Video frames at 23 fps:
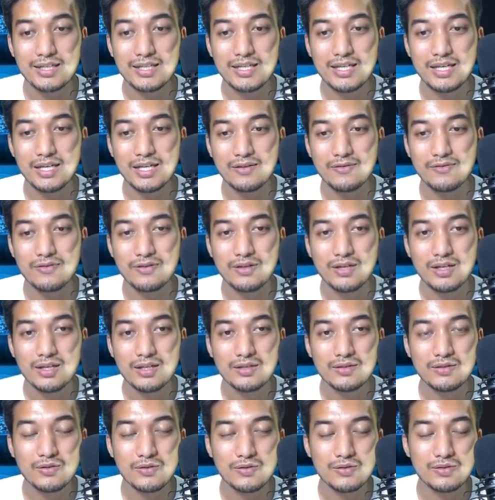give
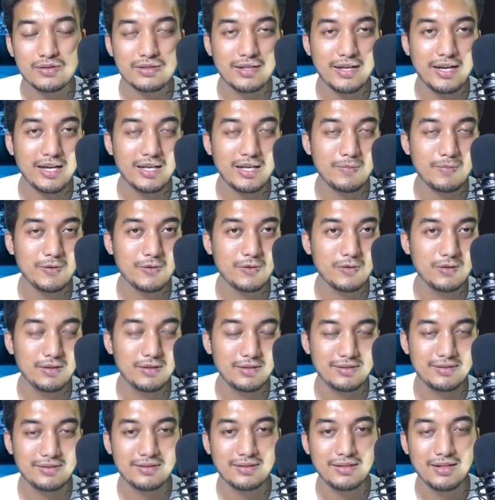those
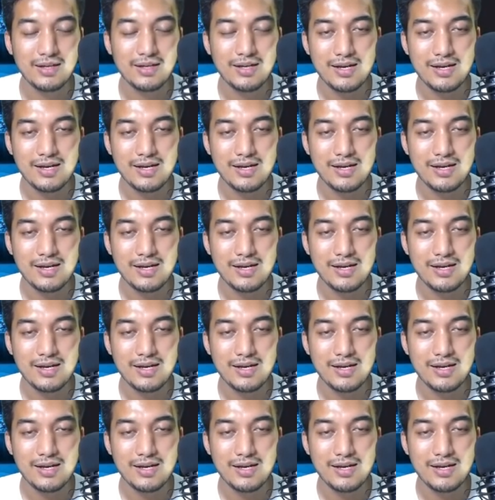Anemoculus?